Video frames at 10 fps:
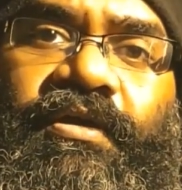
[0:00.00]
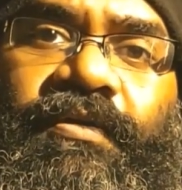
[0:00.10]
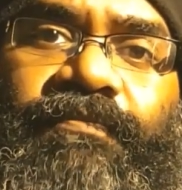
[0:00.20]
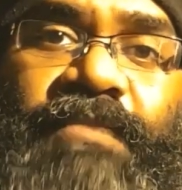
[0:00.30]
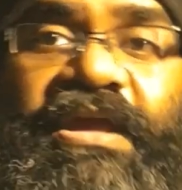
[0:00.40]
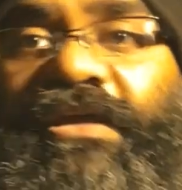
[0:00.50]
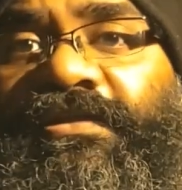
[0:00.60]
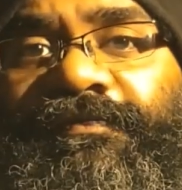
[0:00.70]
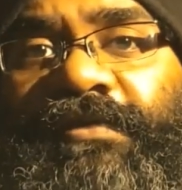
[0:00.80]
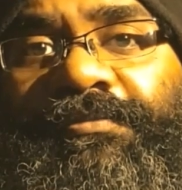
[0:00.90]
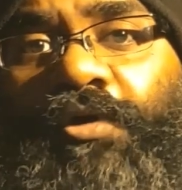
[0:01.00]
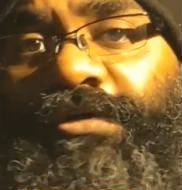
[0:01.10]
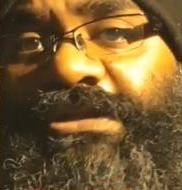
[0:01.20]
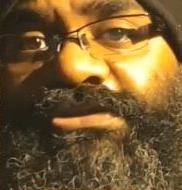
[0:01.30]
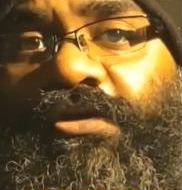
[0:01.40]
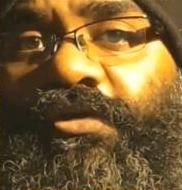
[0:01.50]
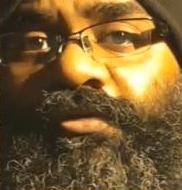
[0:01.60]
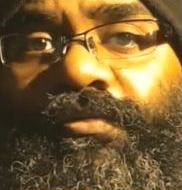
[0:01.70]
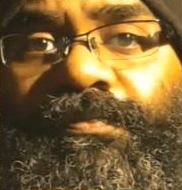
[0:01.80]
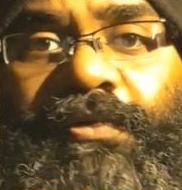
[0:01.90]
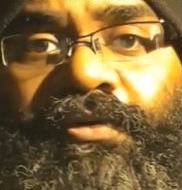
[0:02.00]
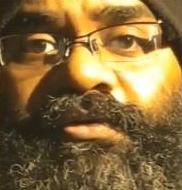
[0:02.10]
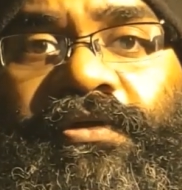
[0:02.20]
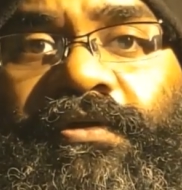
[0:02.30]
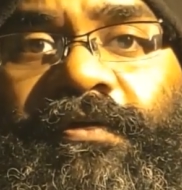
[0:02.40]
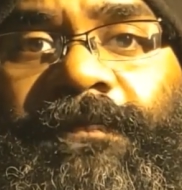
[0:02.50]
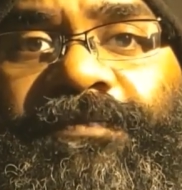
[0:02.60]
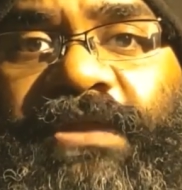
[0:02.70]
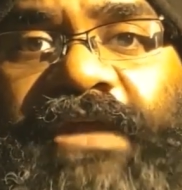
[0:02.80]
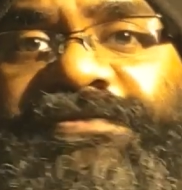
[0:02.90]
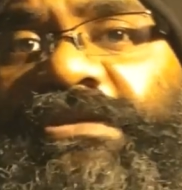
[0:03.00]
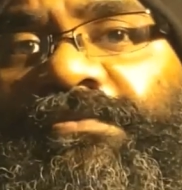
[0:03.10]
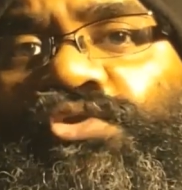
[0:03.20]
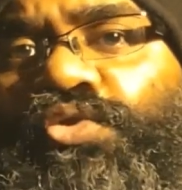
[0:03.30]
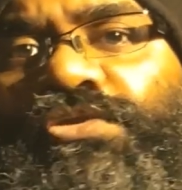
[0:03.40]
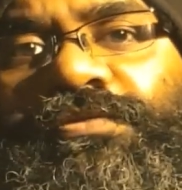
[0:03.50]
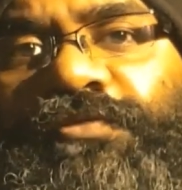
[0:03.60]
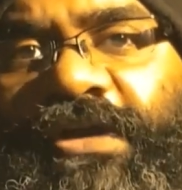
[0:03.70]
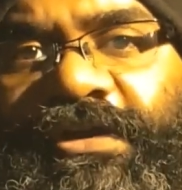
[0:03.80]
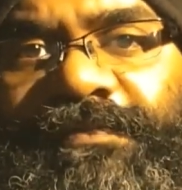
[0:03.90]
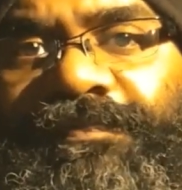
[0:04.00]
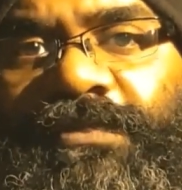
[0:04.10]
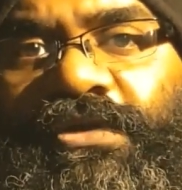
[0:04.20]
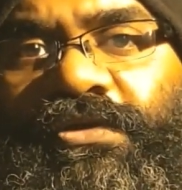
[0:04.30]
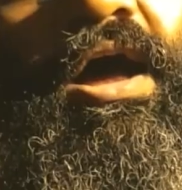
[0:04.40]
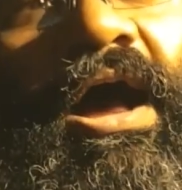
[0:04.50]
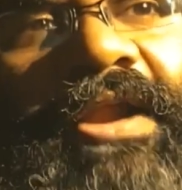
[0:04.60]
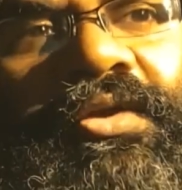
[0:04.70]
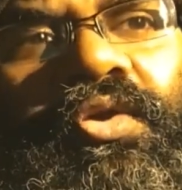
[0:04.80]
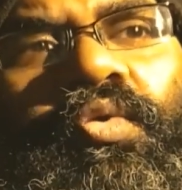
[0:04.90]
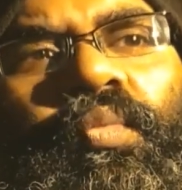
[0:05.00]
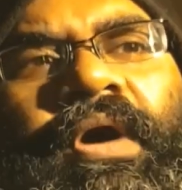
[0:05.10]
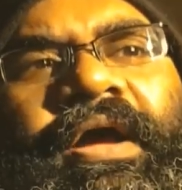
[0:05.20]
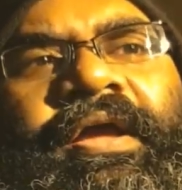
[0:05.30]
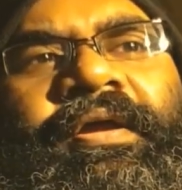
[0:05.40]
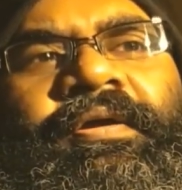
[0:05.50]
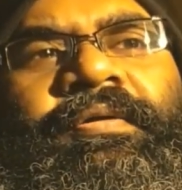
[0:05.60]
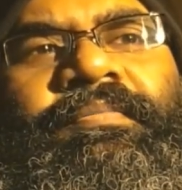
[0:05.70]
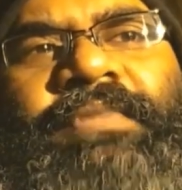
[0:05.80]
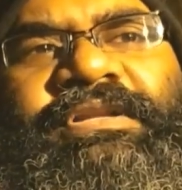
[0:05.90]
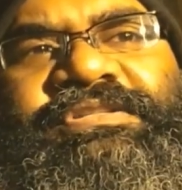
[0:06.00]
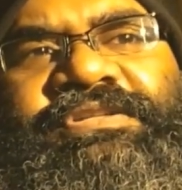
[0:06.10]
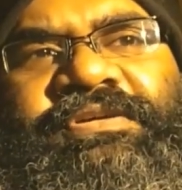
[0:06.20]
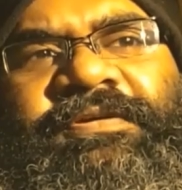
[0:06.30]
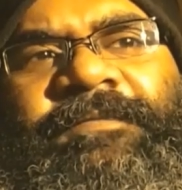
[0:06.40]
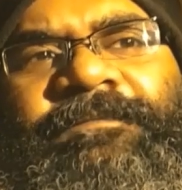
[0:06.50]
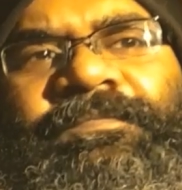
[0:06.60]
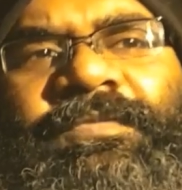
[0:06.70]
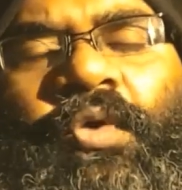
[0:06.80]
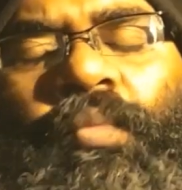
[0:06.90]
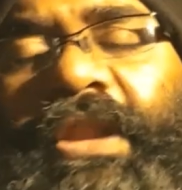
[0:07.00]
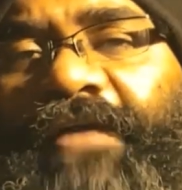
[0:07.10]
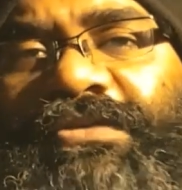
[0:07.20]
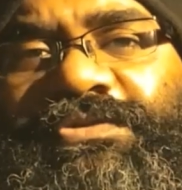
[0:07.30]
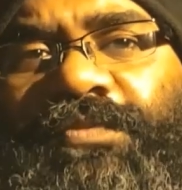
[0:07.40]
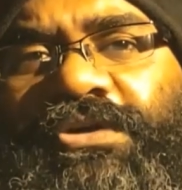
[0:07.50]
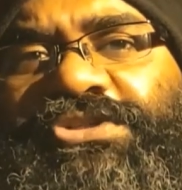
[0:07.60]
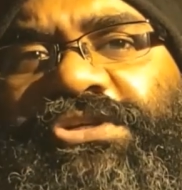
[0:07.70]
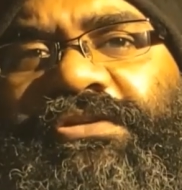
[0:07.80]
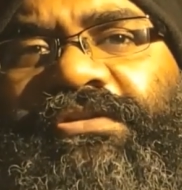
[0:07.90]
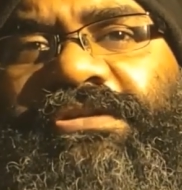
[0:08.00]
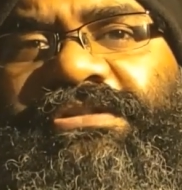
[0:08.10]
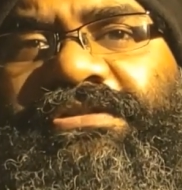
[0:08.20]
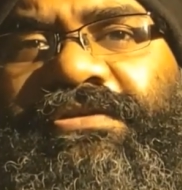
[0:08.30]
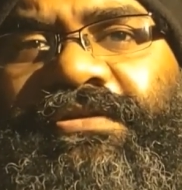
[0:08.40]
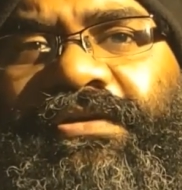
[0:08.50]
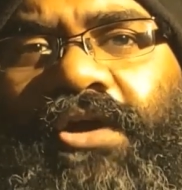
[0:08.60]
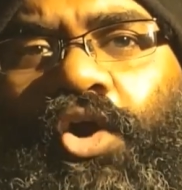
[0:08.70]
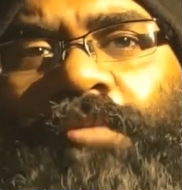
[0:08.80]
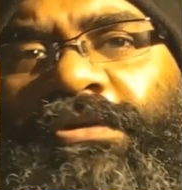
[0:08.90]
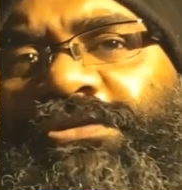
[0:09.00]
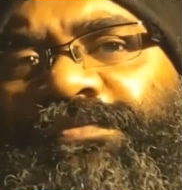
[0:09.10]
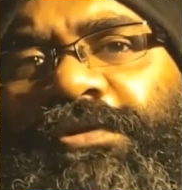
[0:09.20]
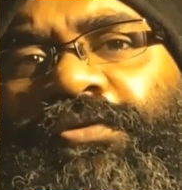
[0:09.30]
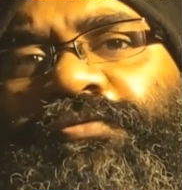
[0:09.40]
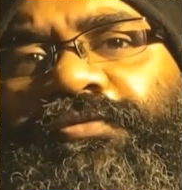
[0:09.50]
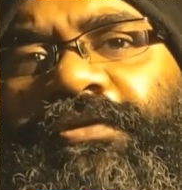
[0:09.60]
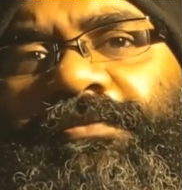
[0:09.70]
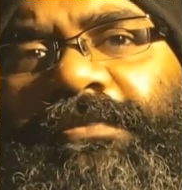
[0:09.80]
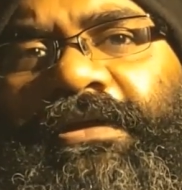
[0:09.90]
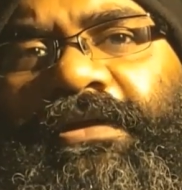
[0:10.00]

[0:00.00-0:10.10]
making the film on his own book gives him total freedom. I don't know why, but when I was watching this Cobalt Blue film,